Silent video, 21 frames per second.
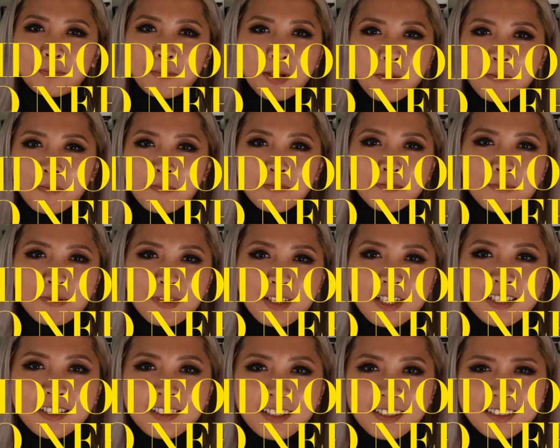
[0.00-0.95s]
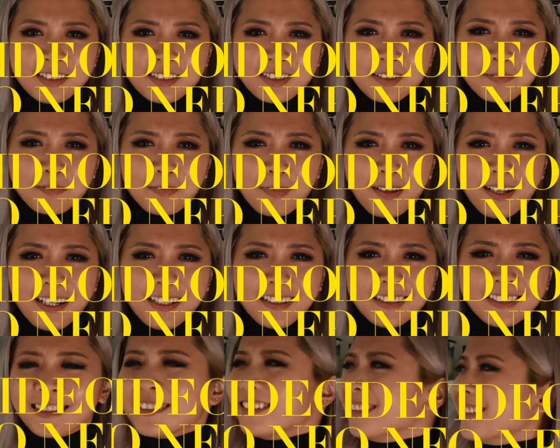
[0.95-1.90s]
my brains are just
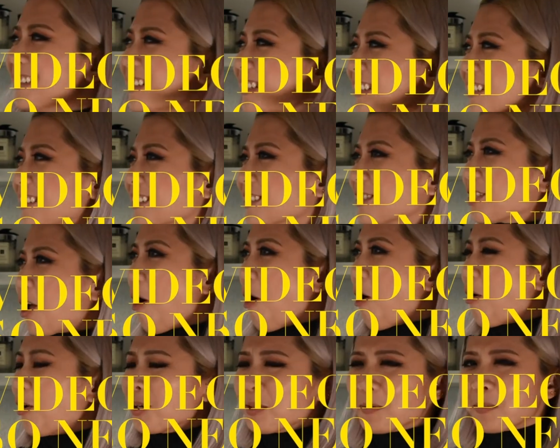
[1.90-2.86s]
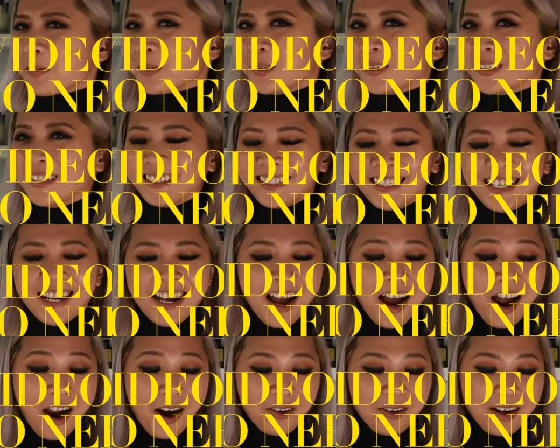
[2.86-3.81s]
blank. Just horrible.
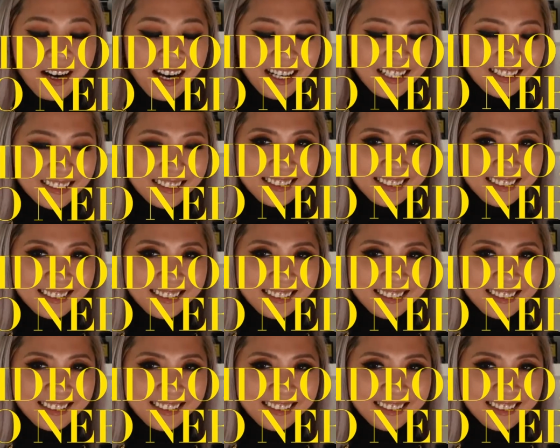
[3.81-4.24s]
All right.